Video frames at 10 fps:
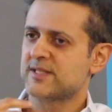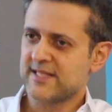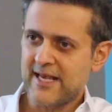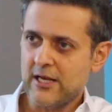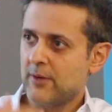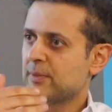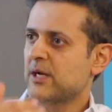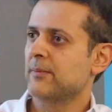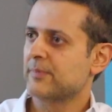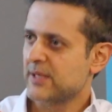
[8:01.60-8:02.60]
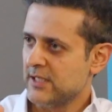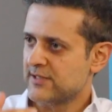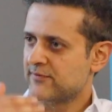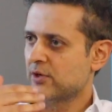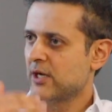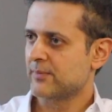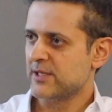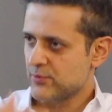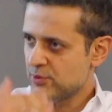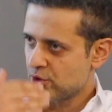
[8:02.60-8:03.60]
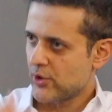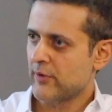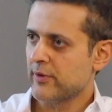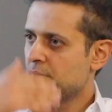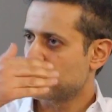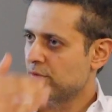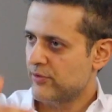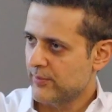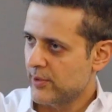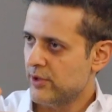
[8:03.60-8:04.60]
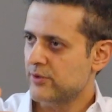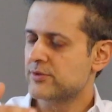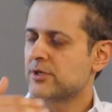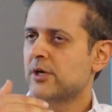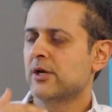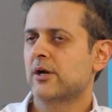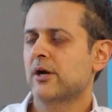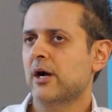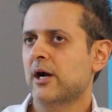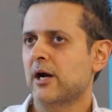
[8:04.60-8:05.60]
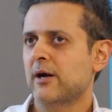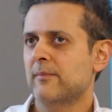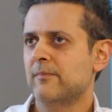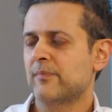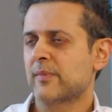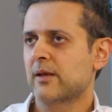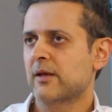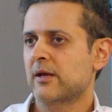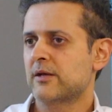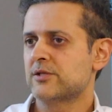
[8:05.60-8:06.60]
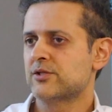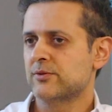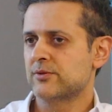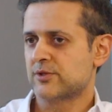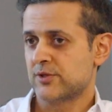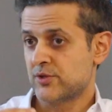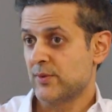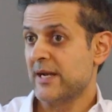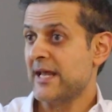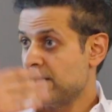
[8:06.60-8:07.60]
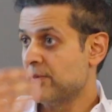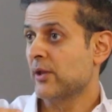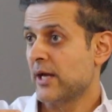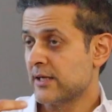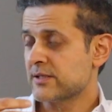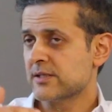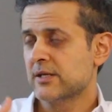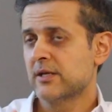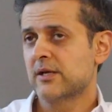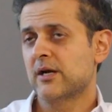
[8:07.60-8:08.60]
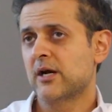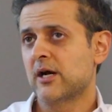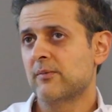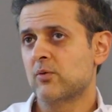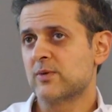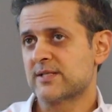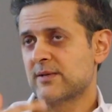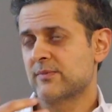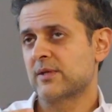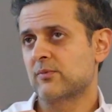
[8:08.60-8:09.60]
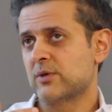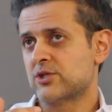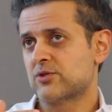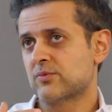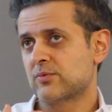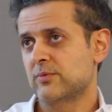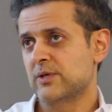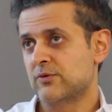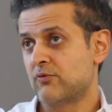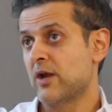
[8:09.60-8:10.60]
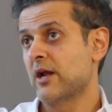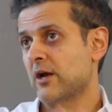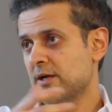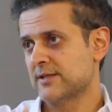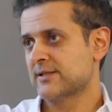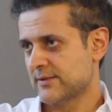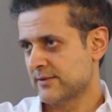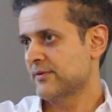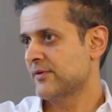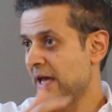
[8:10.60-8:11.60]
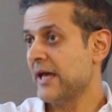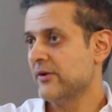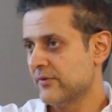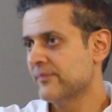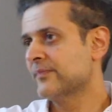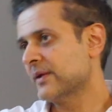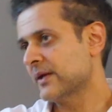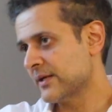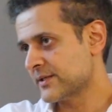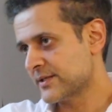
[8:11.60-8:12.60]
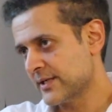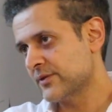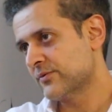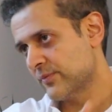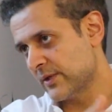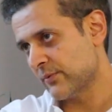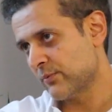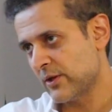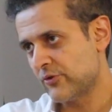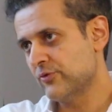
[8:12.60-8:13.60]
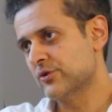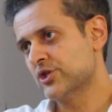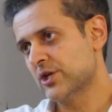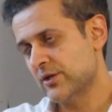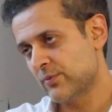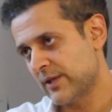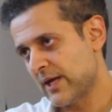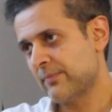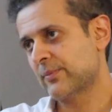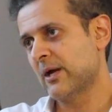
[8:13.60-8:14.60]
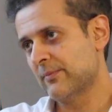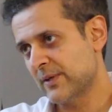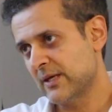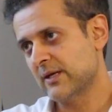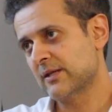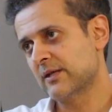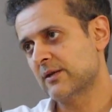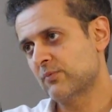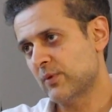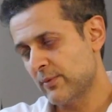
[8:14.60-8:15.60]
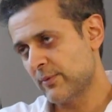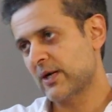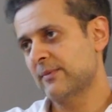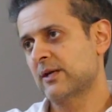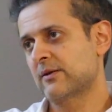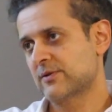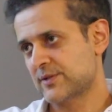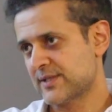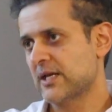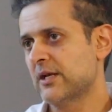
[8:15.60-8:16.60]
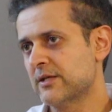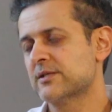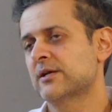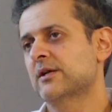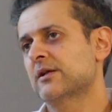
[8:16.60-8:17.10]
scale-up companies, for companies which are in growth mode, to enable that. Was something which we'd realized then. And as I said, we then went through the journey with that company. And then when we were coming to sell it,